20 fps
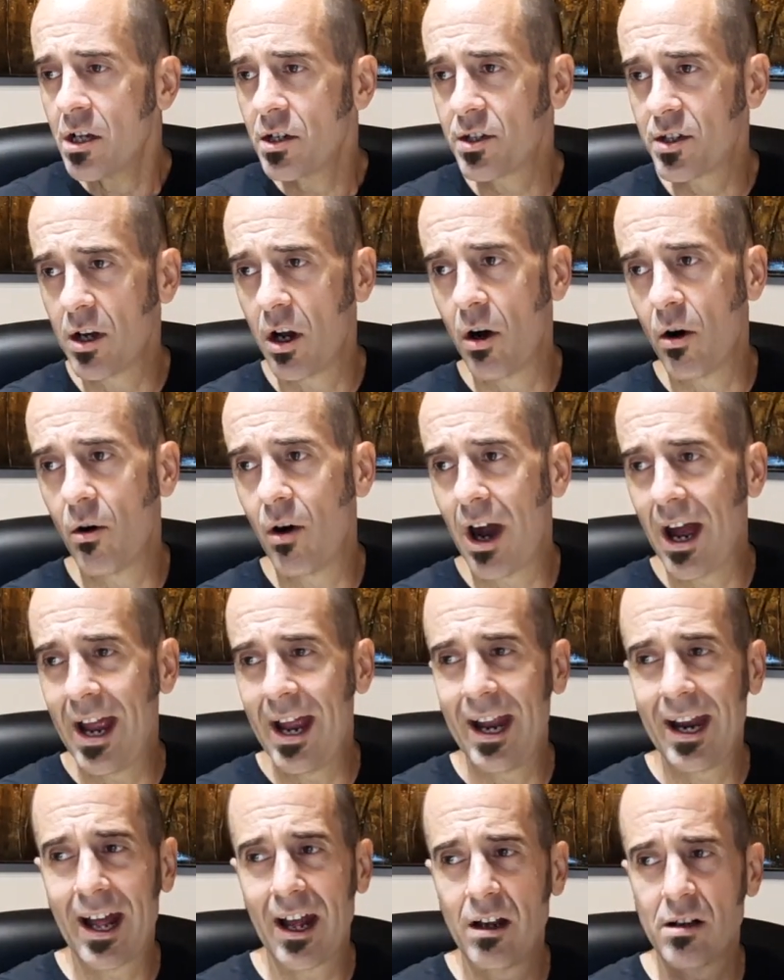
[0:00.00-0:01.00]
So,
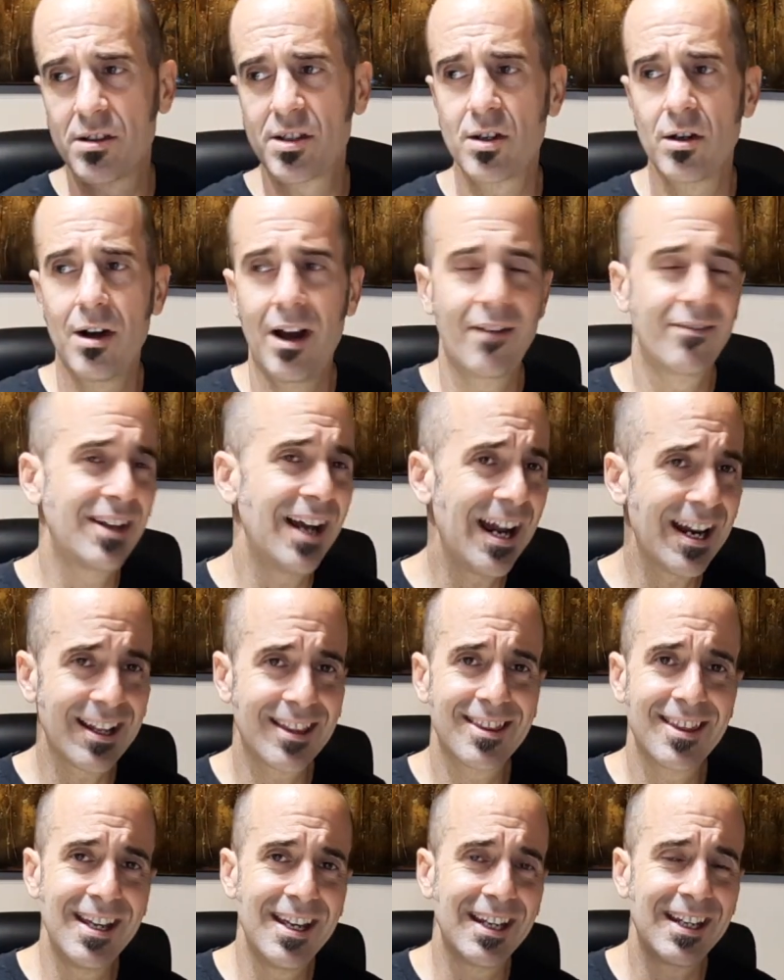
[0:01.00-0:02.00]
and I've gotta
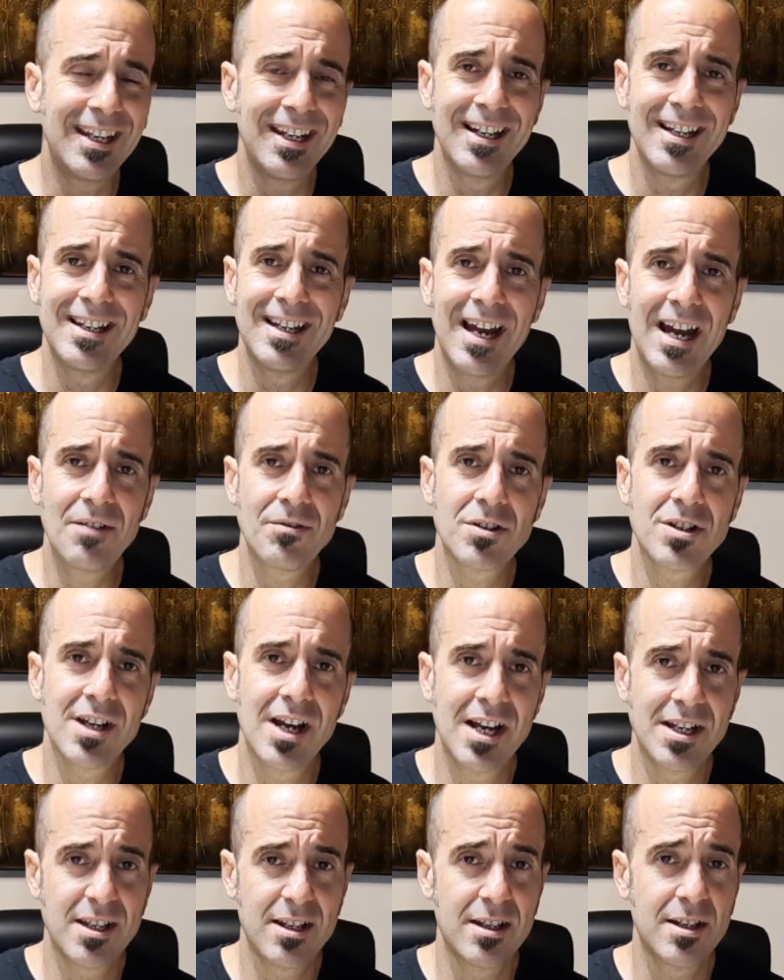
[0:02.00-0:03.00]
think, he didn't
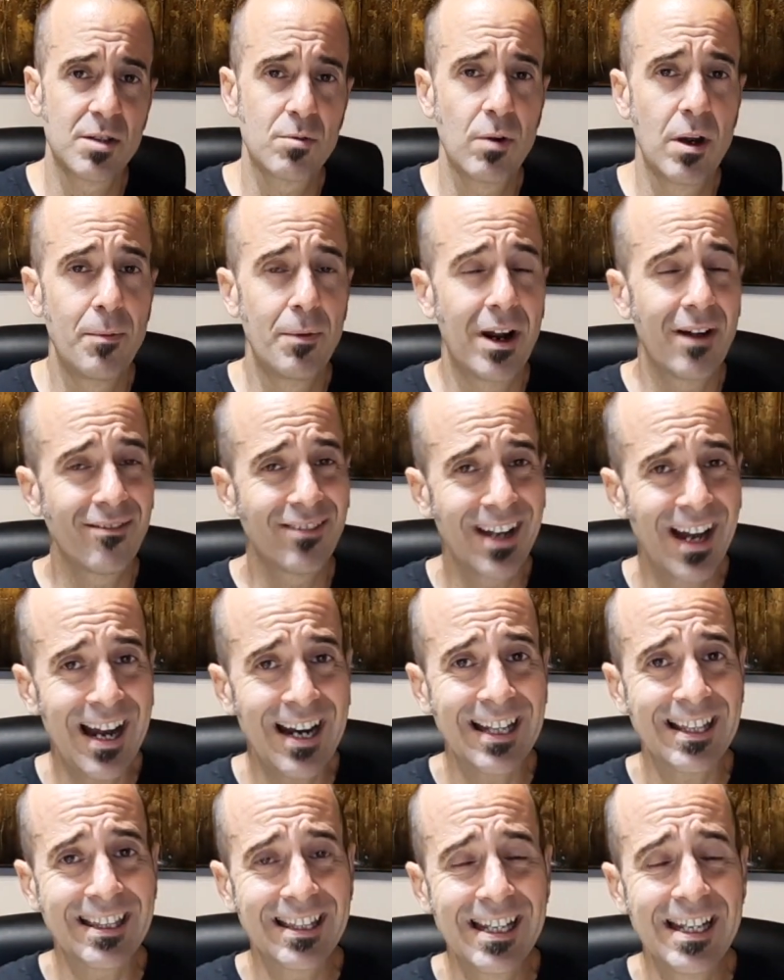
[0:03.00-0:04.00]
advertise it this way, but I've
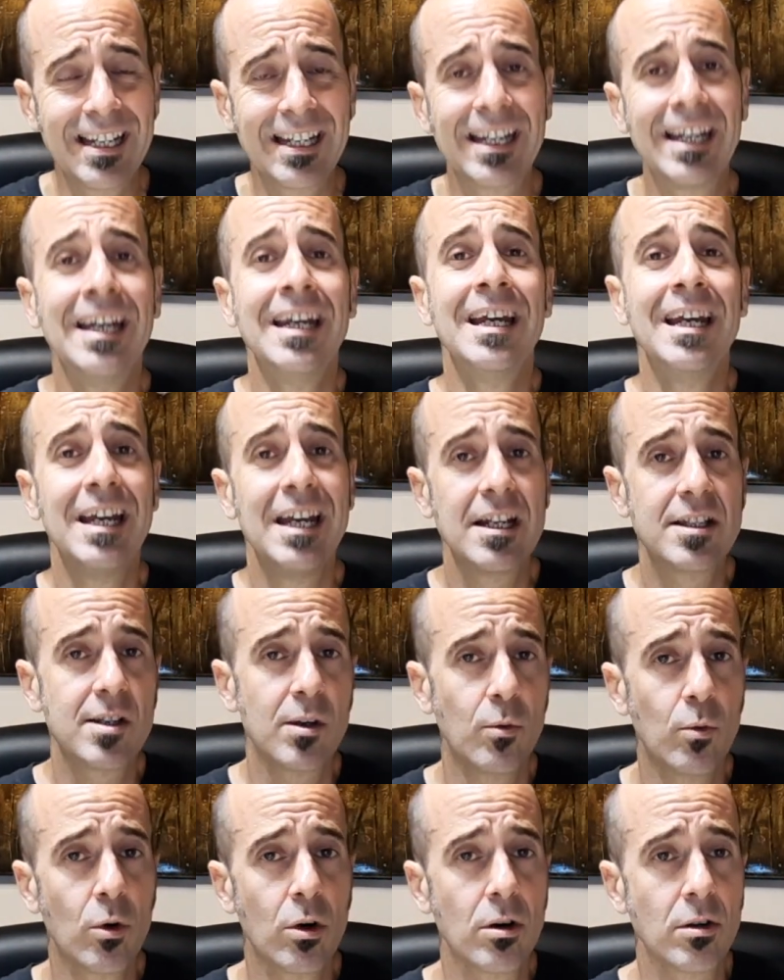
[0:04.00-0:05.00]
gotta think it's a
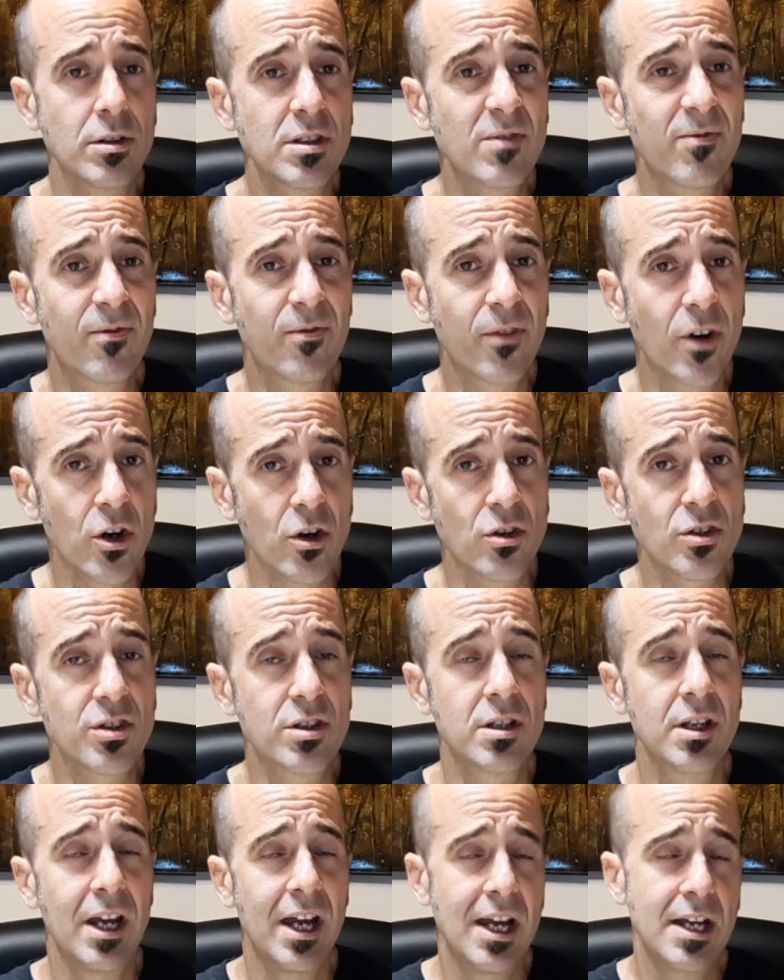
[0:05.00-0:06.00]
world's first
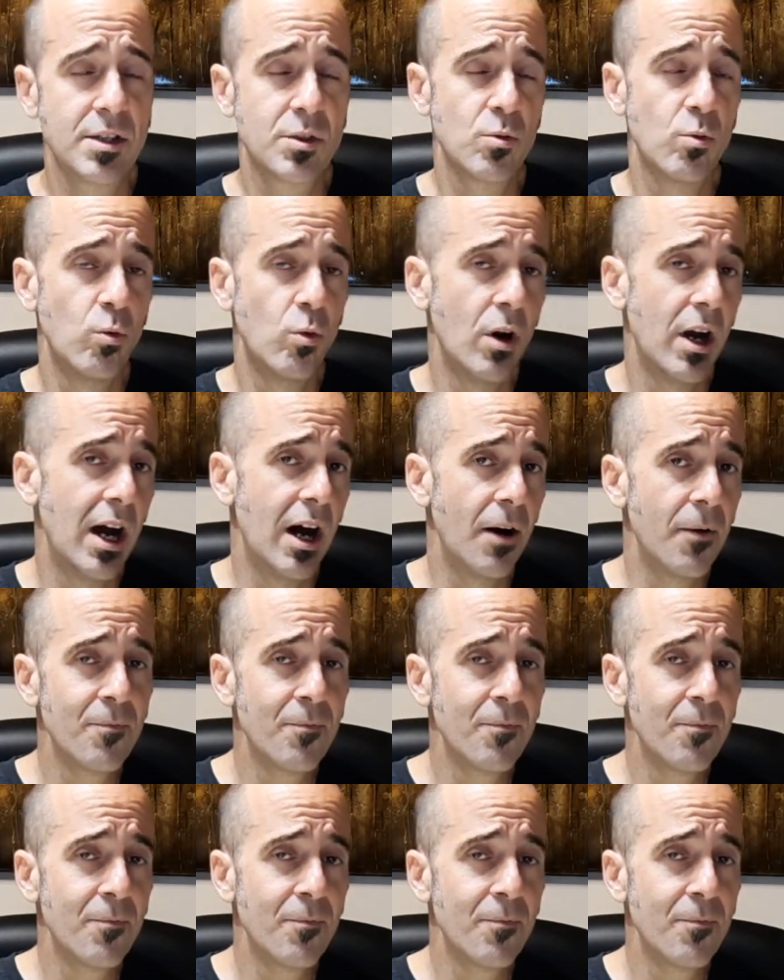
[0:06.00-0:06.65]
as well.